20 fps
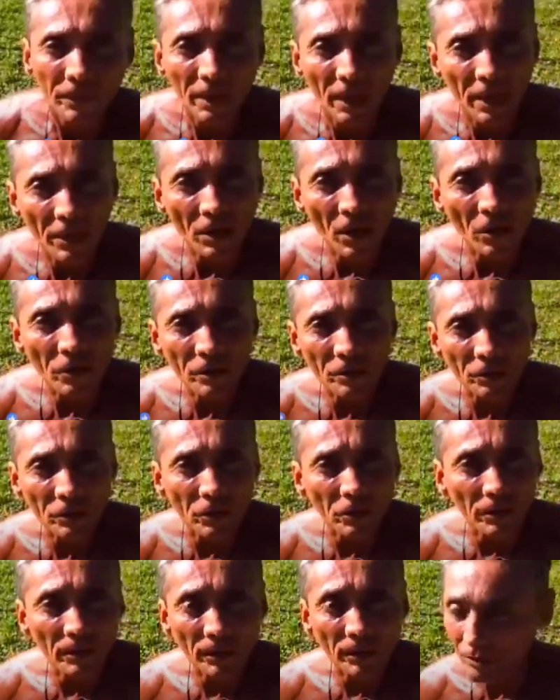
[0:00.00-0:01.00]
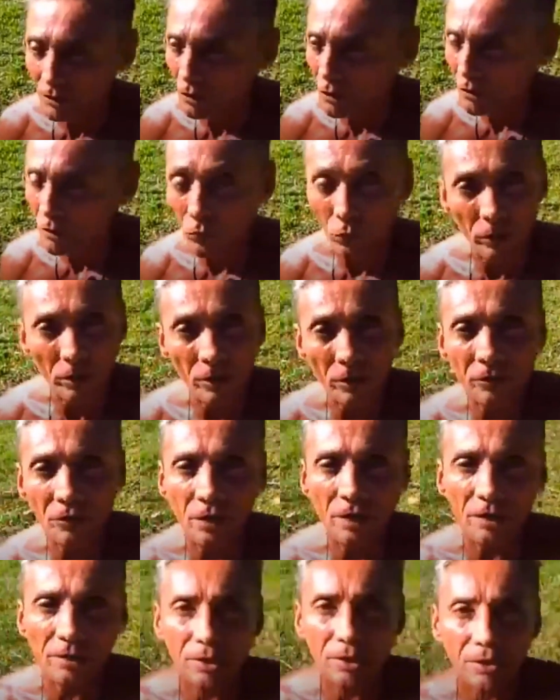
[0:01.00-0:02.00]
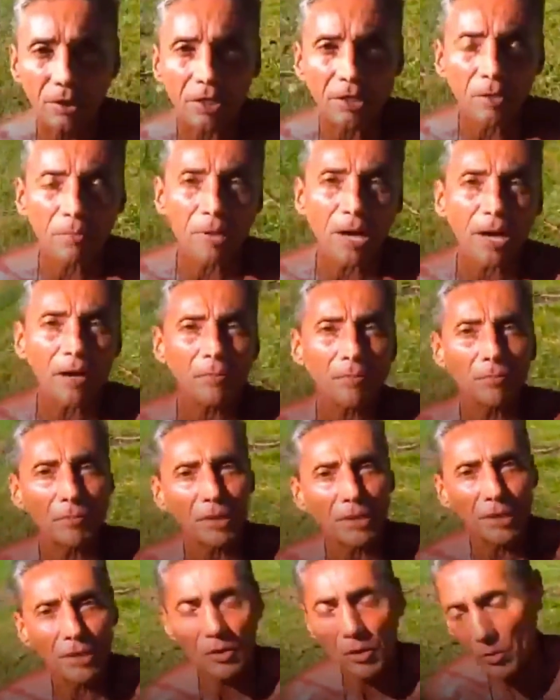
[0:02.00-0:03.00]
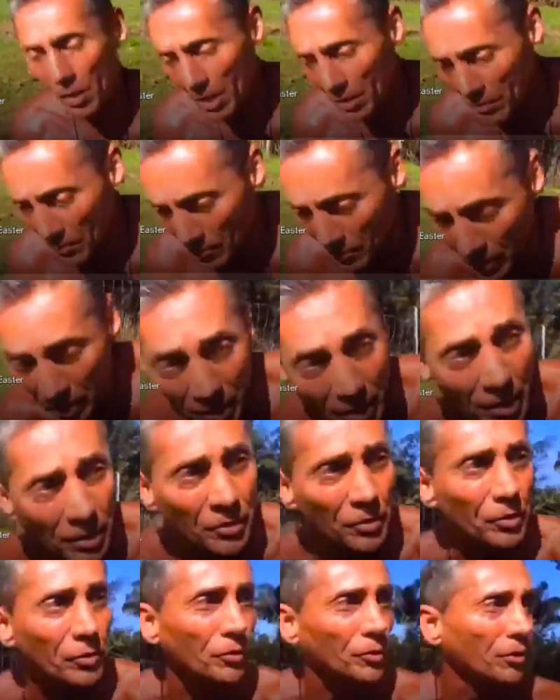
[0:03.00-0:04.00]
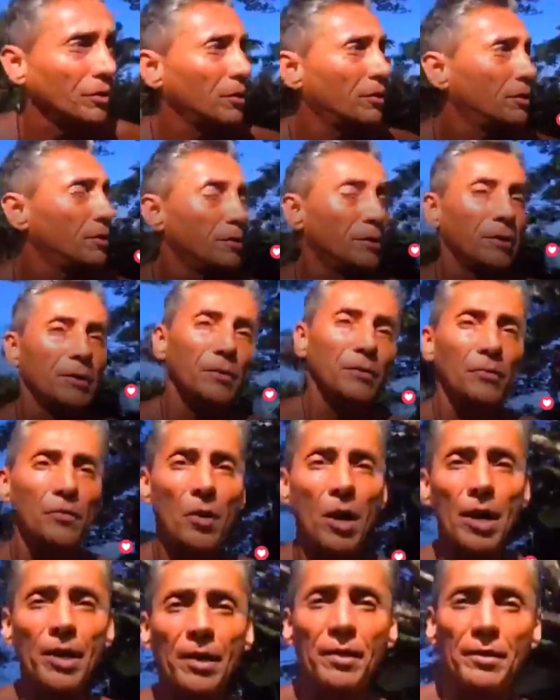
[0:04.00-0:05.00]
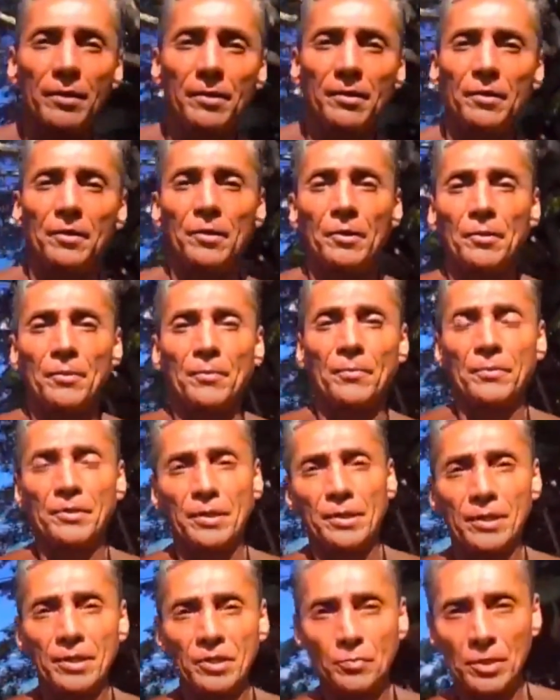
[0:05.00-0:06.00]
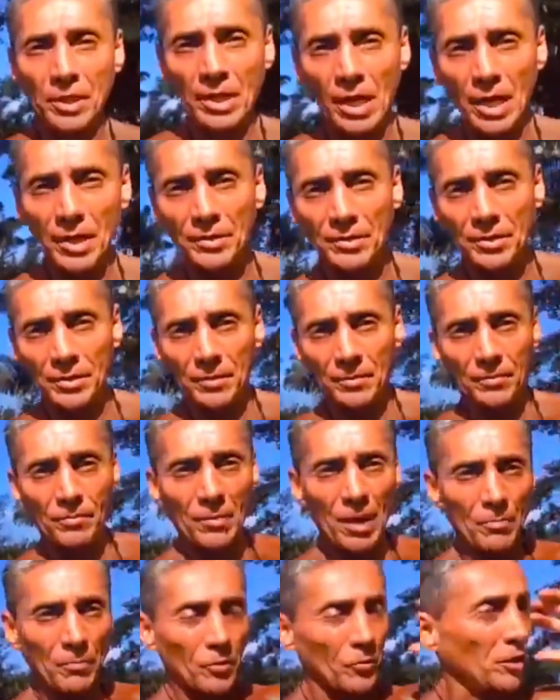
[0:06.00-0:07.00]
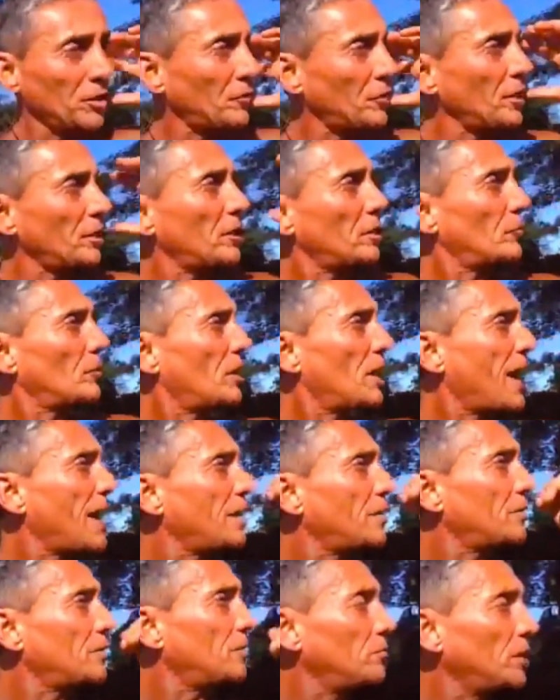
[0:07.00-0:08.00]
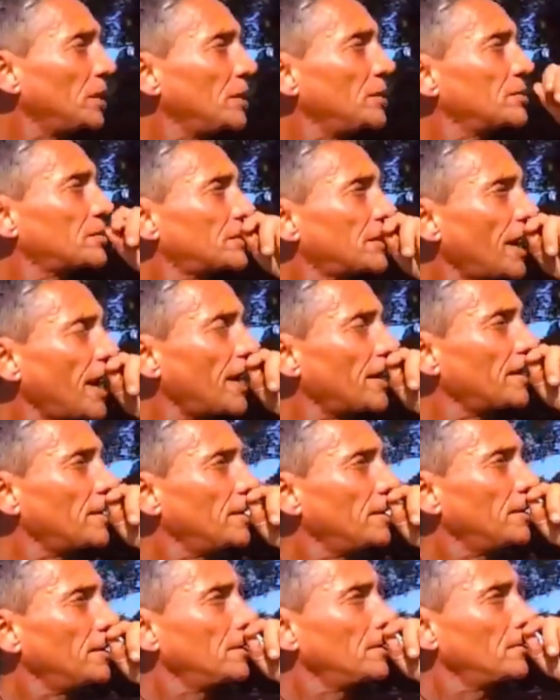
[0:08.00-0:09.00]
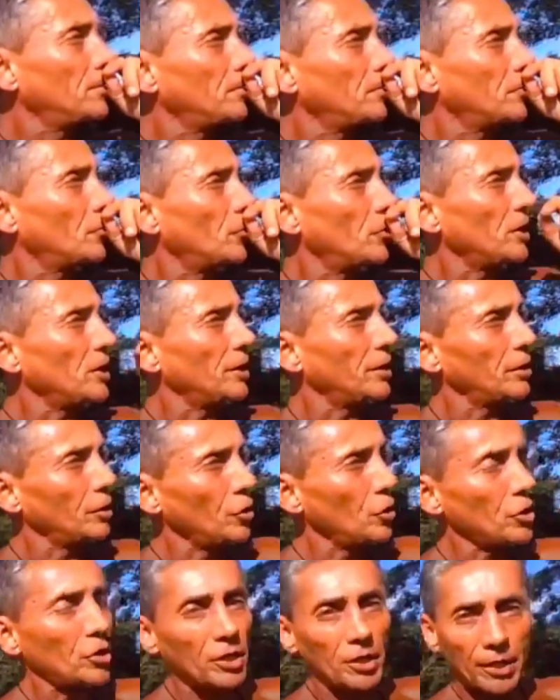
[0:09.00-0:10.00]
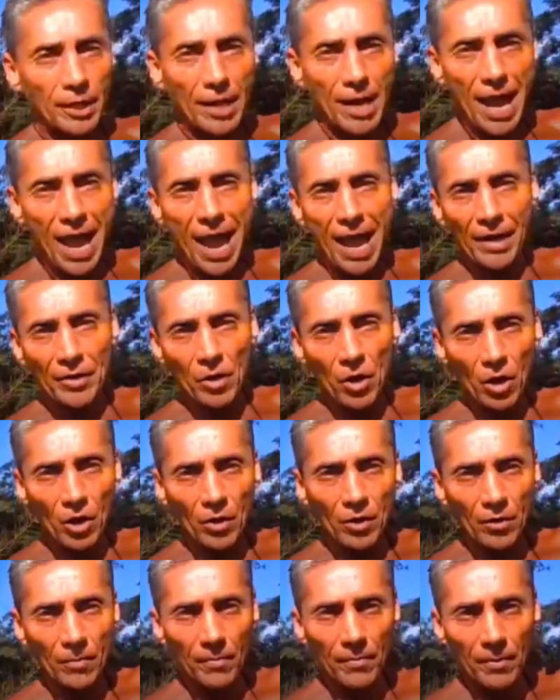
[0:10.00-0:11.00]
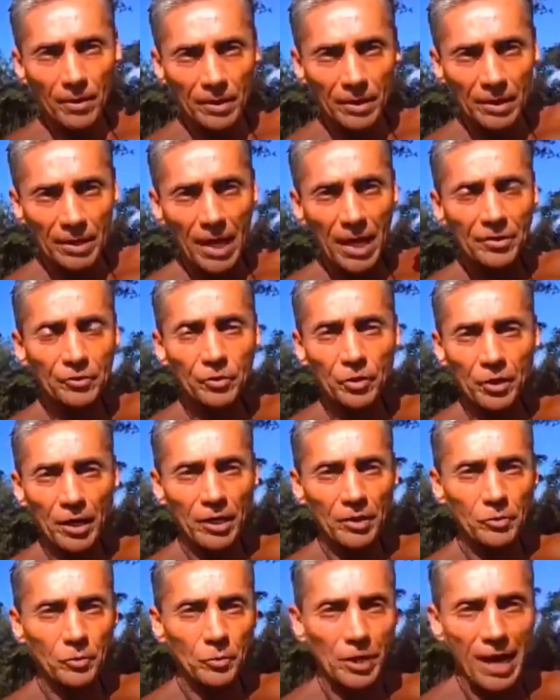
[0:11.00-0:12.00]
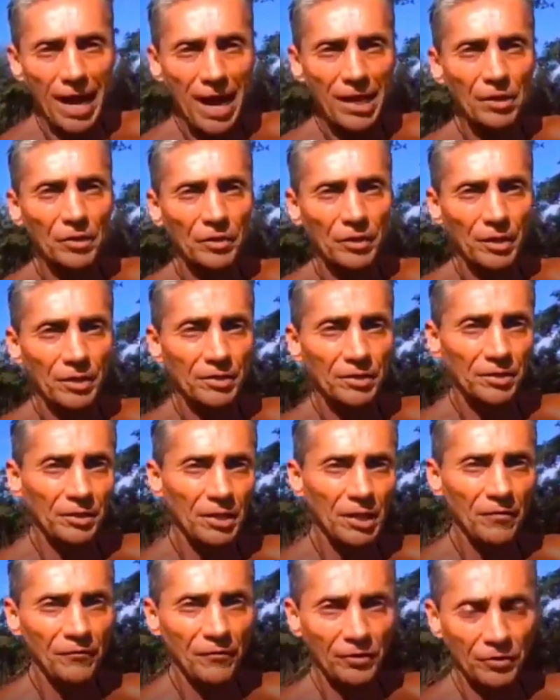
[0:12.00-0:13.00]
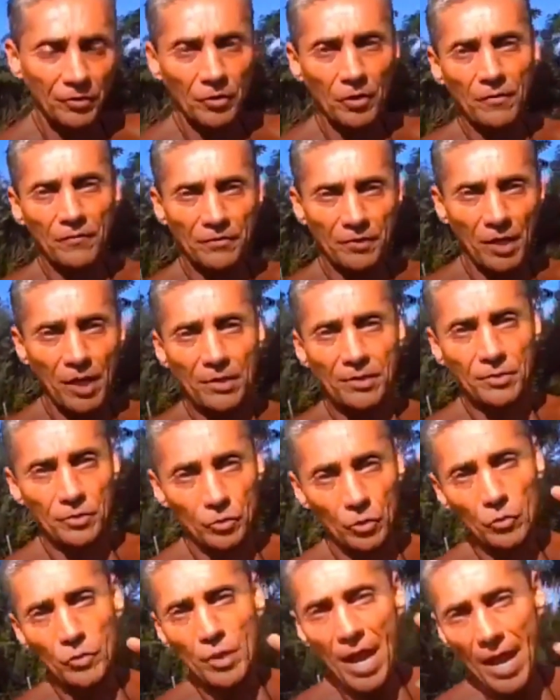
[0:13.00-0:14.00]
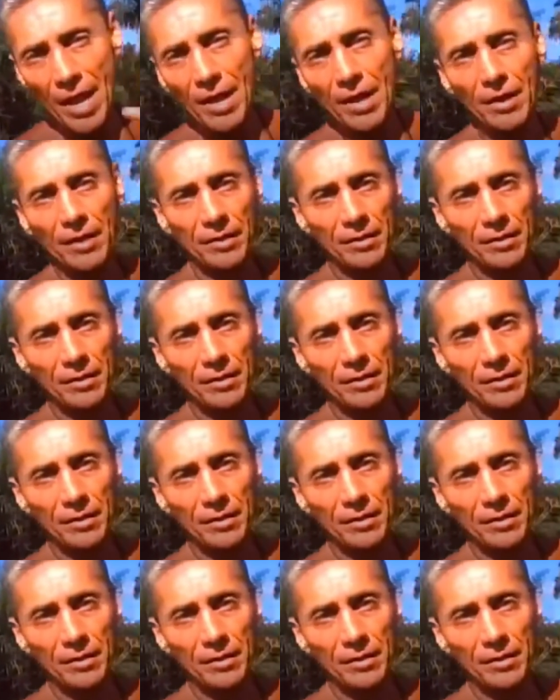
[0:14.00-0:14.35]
I know these are sort of weird things to think about, but you know what? We need to. Why? Is because, remember, rethinking reality means that we look at our yesterday's reality and see if it serves us today.